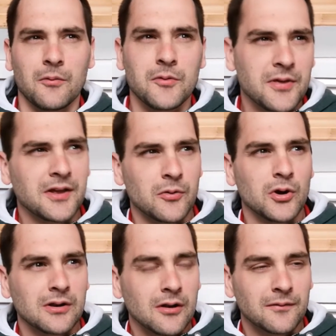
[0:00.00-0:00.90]
When we think of the
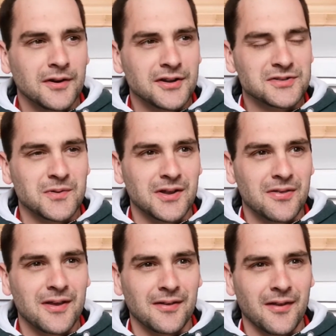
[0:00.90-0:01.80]
word loveliness, we
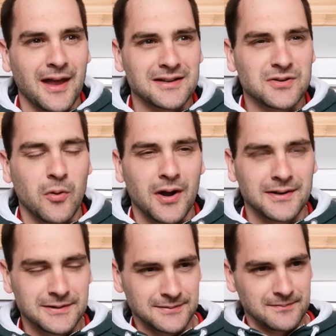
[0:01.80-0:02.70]
can think that that's
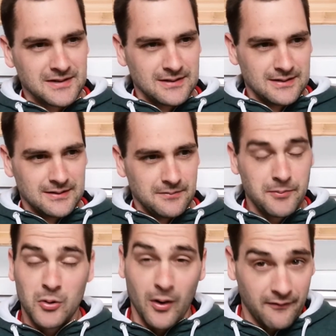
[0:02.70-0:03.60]
quite,
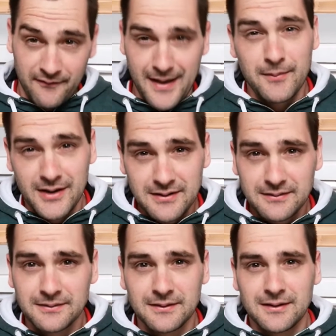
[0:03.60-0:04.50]
maybe quite feminine,
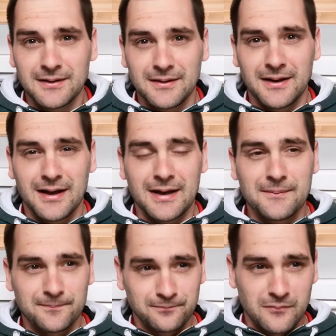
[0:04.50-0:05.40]

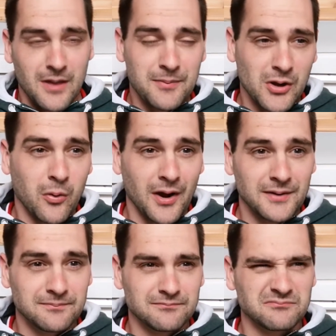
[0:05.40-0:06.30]
um, maybe
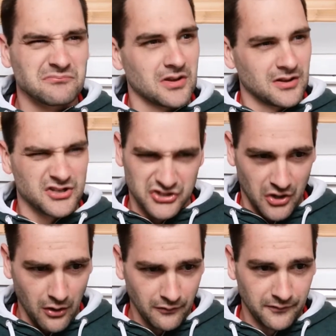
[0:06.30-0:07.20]
quite
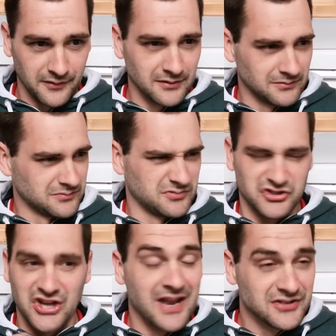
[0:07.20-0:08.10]
soft,
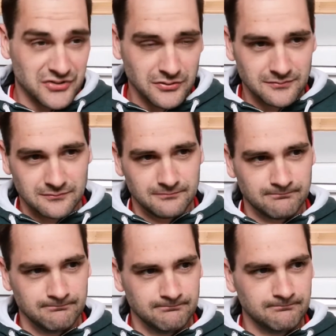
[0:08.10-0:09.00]
gentle,
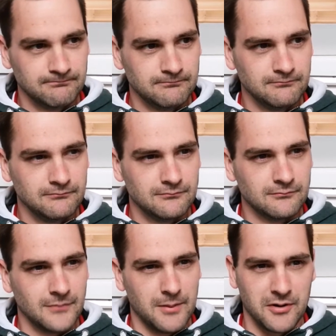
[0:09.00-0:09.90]

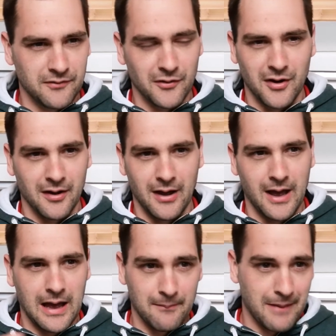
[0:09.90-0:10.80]
maybe if you're
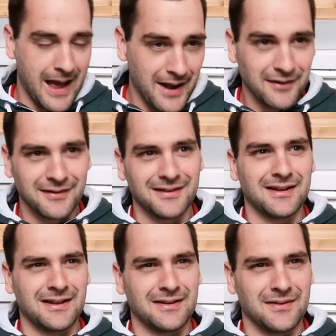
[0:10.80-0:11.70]
a, a, a man,
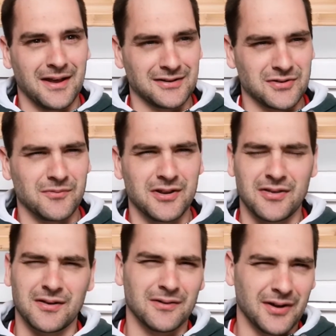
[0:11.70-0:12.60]
that's something
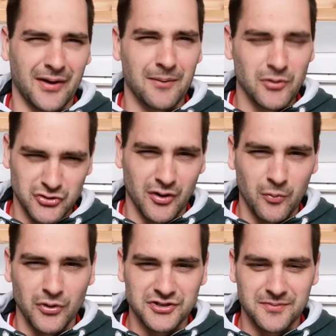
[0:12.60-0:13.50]
you think, well, I'm not sure
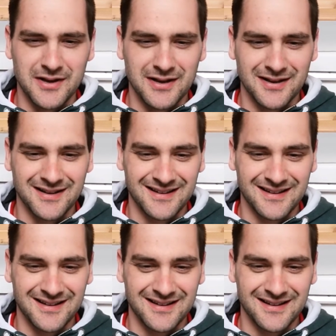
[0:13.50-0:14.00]
I want to be